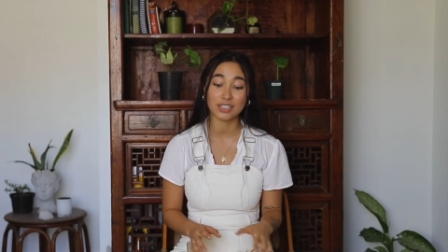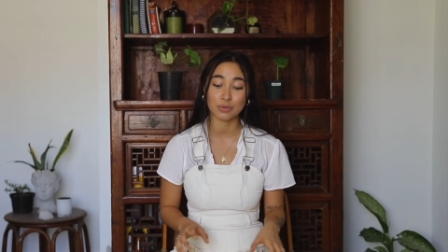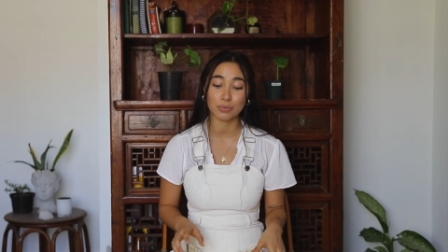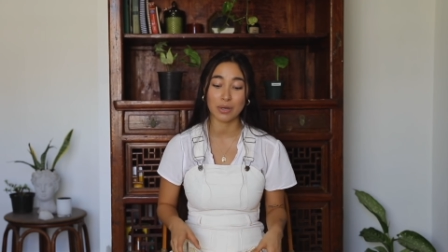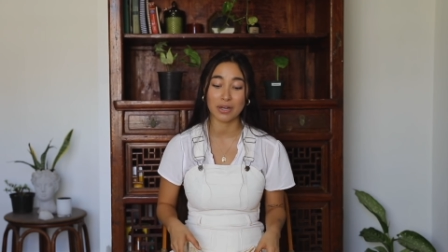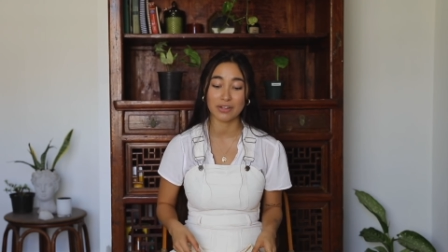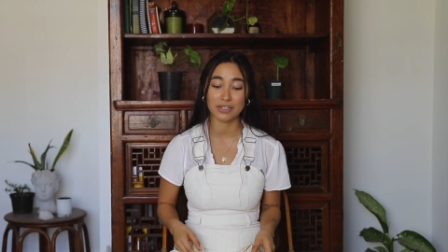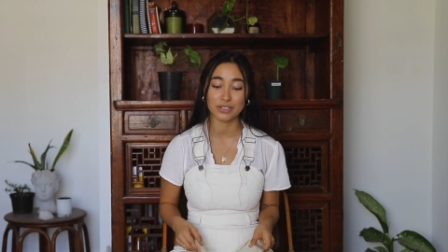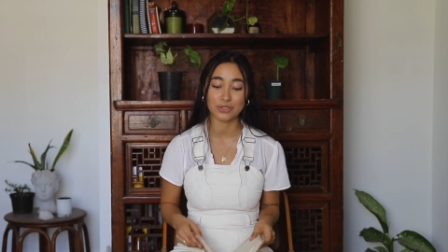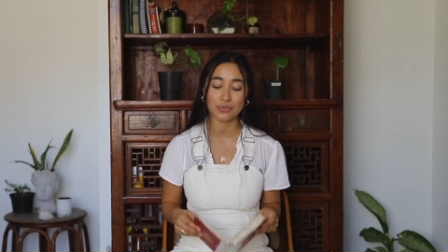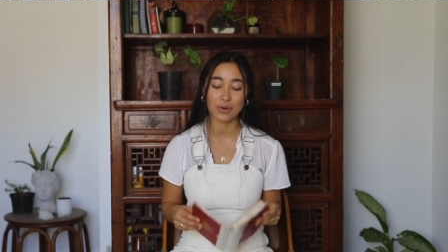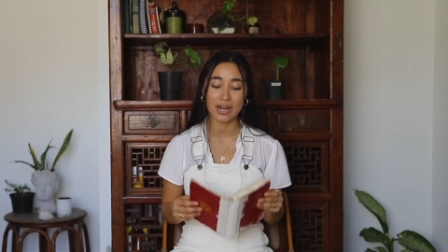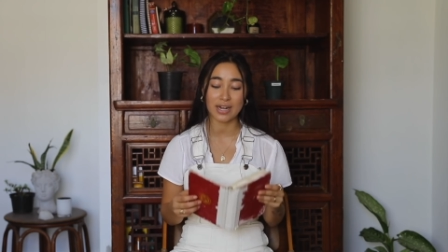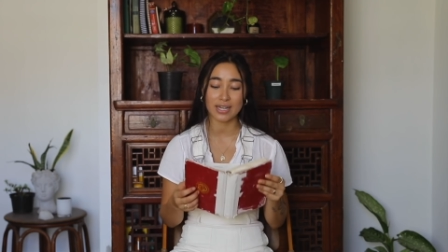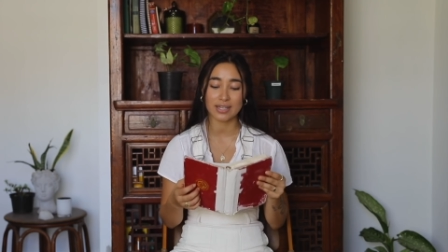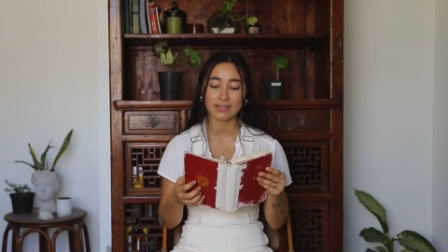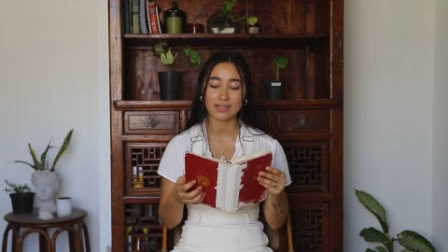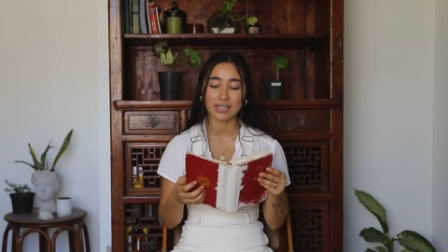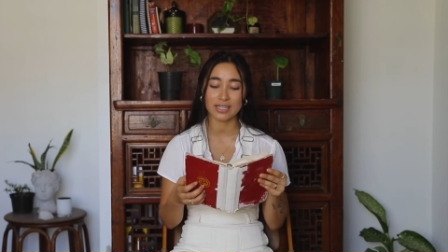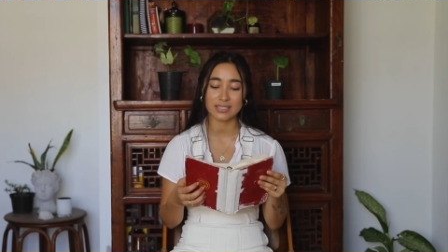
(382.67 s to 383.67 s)
as well as
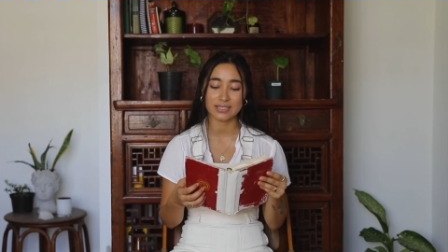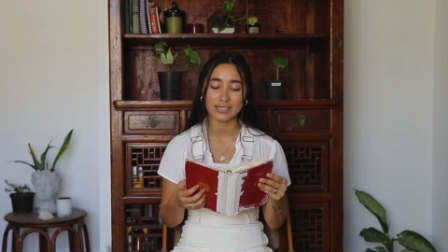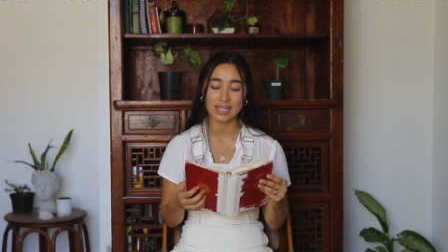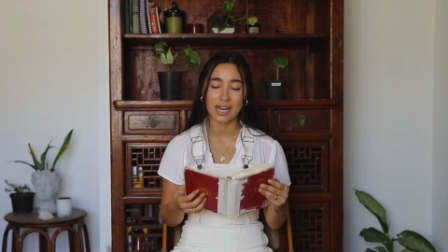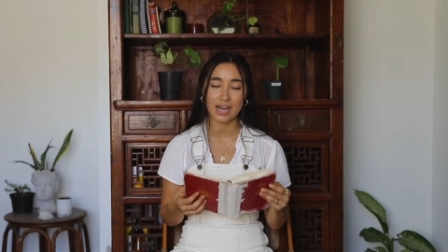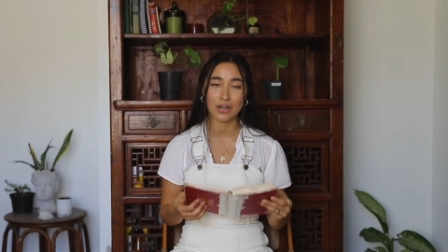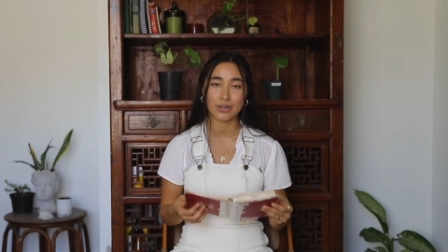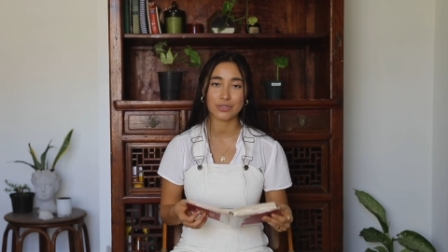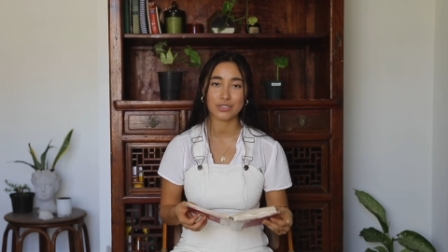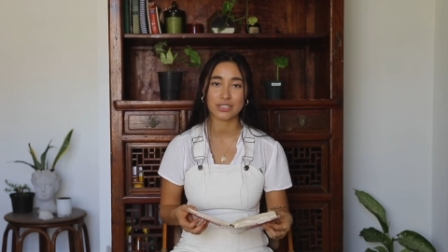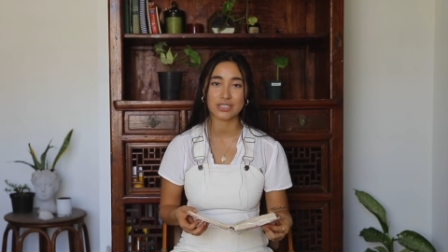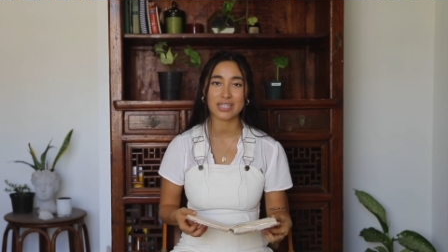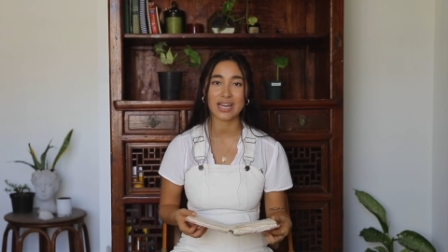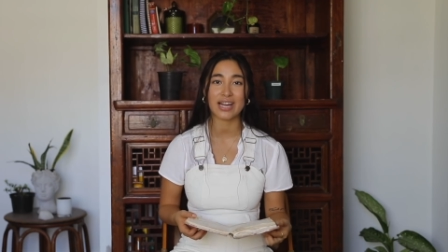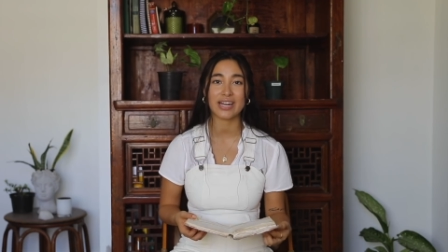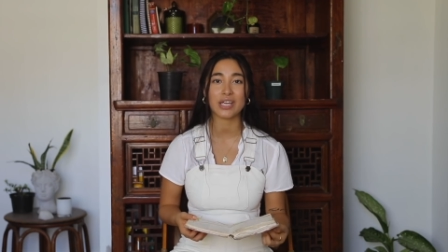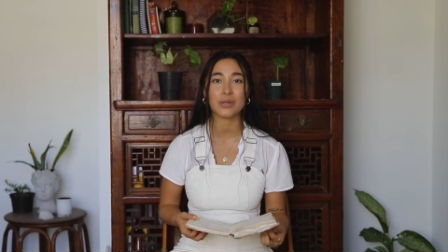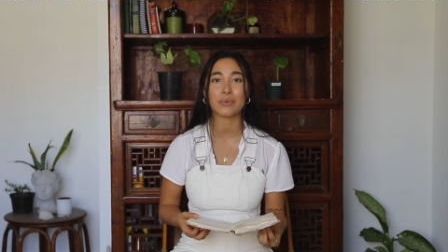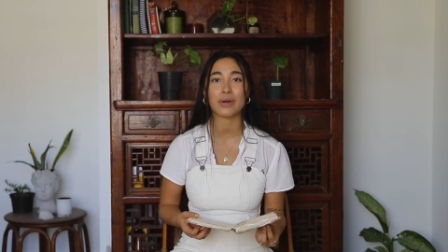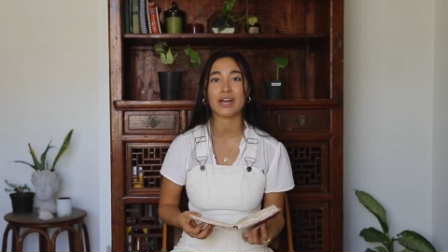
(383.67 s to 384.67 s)
writing things down. Just
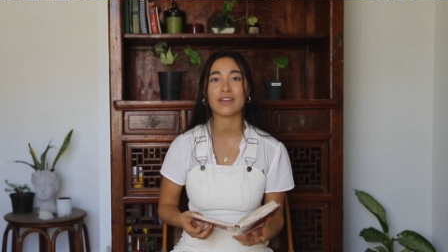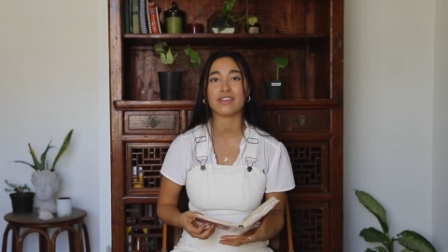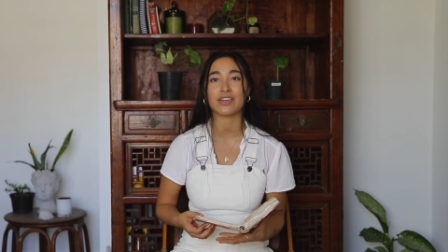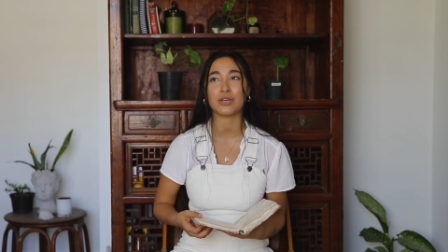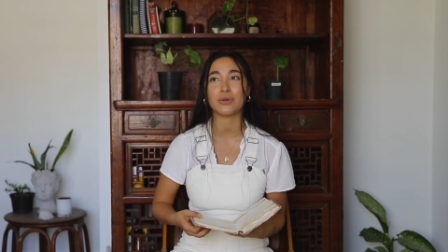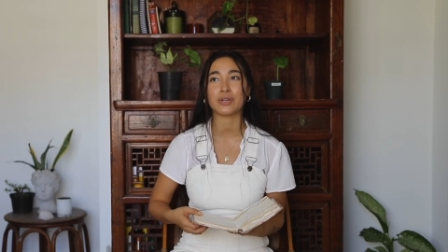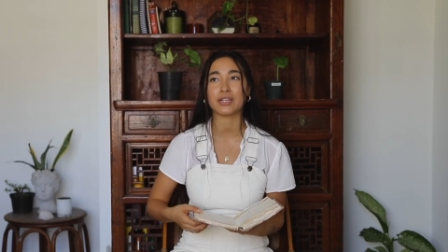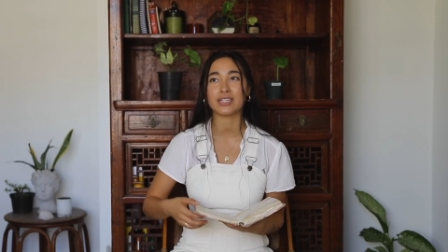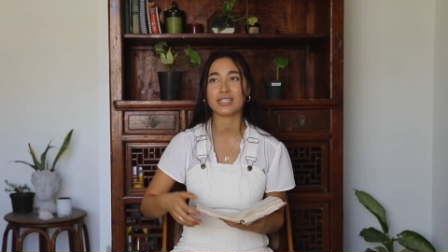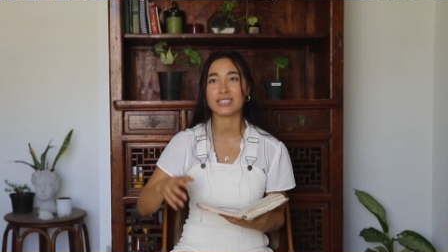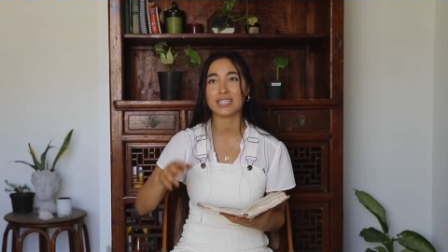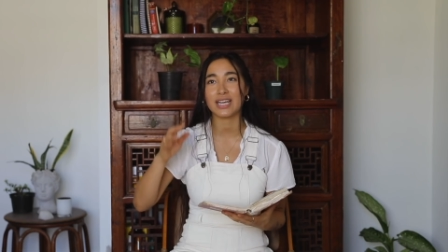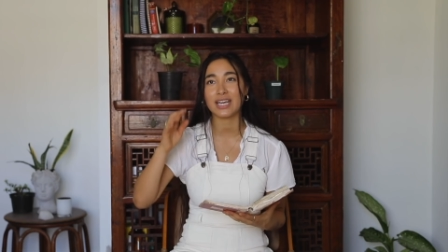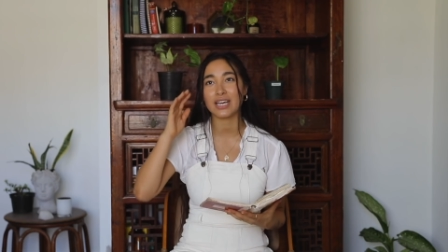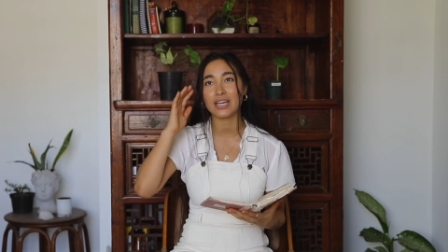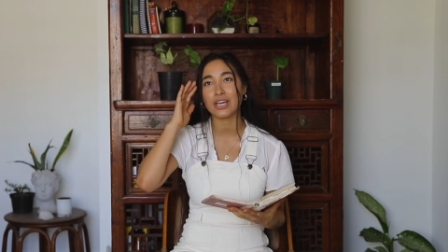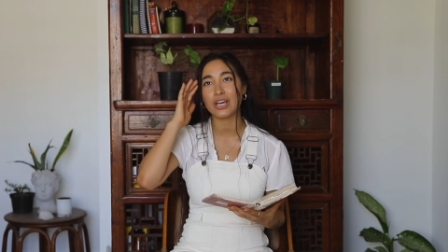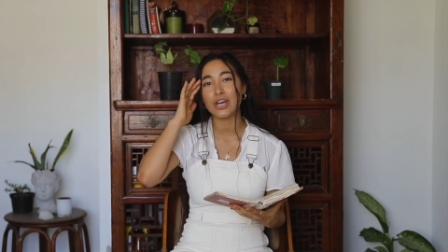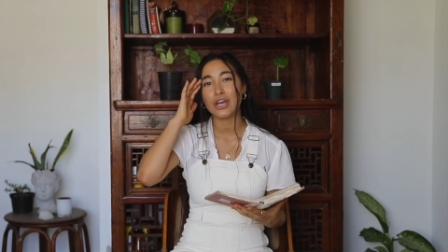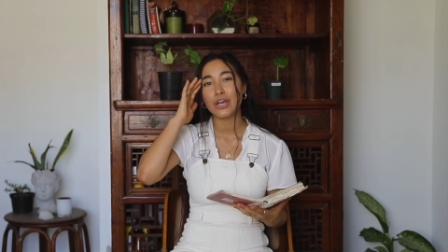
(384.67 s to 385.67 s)
any way that you can
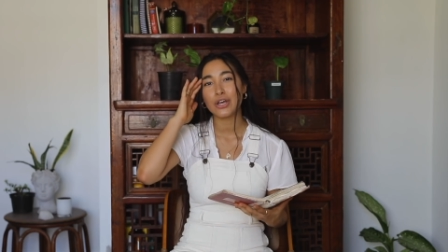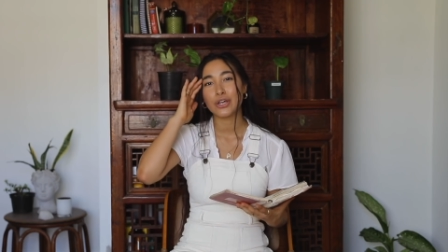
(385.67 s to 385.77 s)
take